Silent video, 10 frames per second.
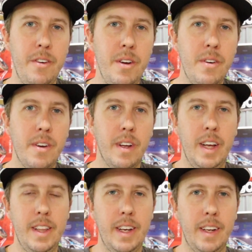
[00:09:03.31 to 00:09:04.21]
you. I
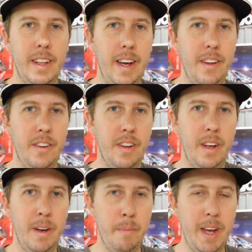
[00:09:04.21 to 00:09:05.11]
think that is
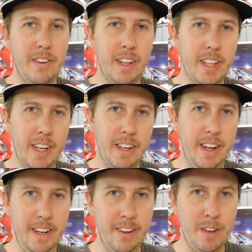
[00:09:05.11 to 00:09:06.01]
an amazing thing
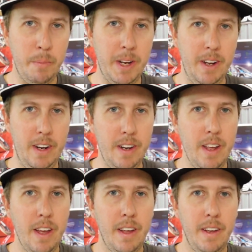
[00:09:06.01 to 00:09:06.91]
that needs to be done,
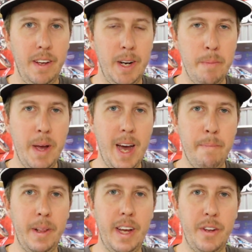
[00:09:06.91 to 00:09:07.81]
and I'm
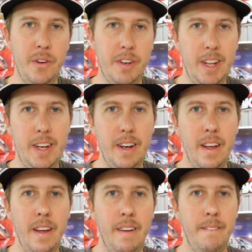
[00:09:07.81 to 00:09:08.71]
happy that you did it.
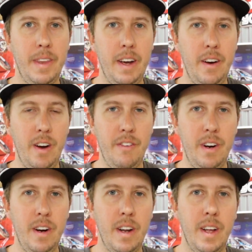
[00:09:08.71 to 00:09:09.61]

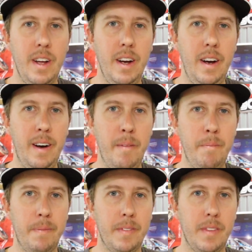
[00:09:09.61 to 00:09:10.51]
However,
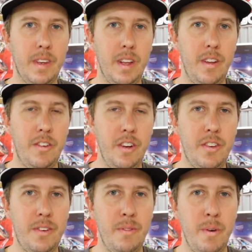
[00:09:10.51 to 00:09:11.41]

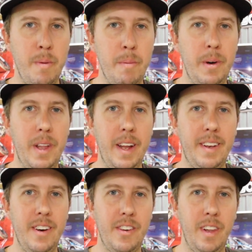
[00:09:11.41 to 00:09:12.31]
just remember that
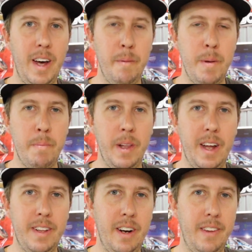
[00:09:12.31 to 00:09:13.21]
there's a lot of people
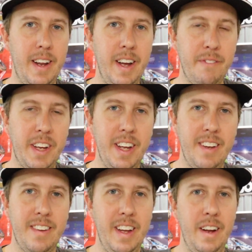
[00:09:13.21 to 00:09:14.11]
out there that have
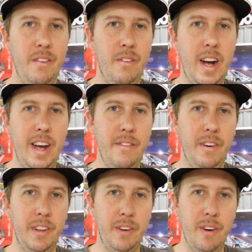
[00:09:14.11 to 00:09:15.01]
kids that ride
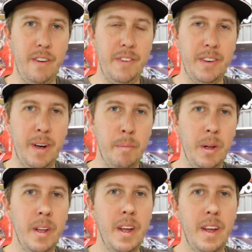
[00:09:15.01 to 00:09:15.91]
really rough and
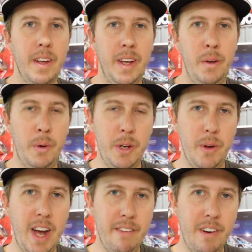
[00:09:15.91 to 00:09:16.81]
tumble. And when you
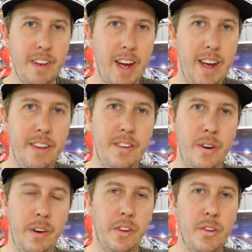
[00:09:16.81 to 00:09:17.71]
advertise
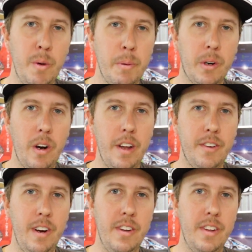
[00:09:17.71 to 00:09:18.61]
during supercross
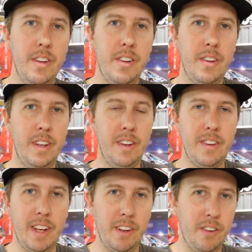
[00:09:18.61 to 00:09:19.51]
races, these
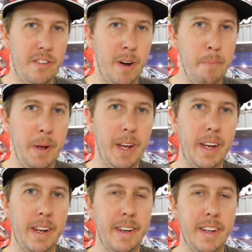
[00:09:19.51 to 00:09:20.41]
things
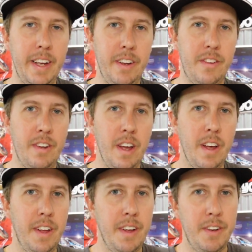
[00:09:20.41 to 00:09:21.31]
jumping and kids
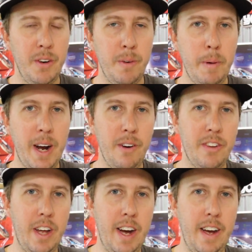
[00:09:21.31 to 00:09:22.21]
doing power
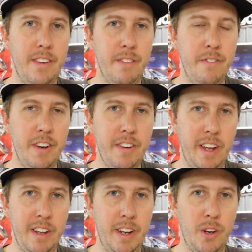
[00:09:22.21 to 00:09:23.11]
slides and
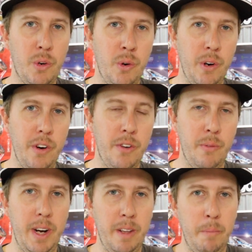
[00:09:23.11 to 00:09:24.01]
fishtailing out of corners and
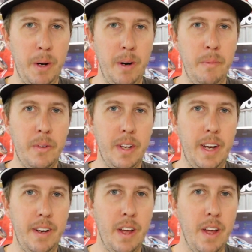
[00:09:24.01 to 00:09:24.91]
railing berms,
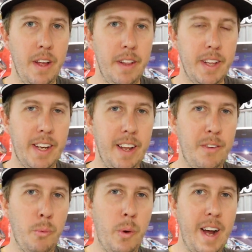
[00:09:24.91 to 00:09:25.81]
that the
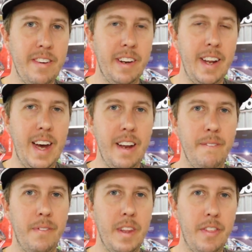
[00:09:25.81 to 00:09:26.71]
kids watching that
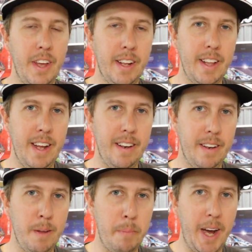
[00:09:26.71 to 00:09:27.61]
think that
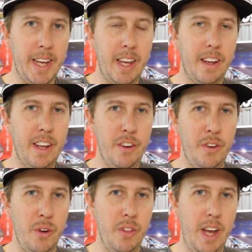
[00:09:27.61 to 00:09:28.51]
the bike can
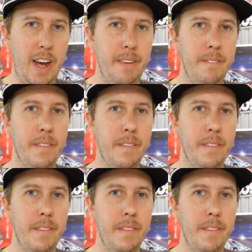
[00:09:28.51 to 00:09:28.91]
do that.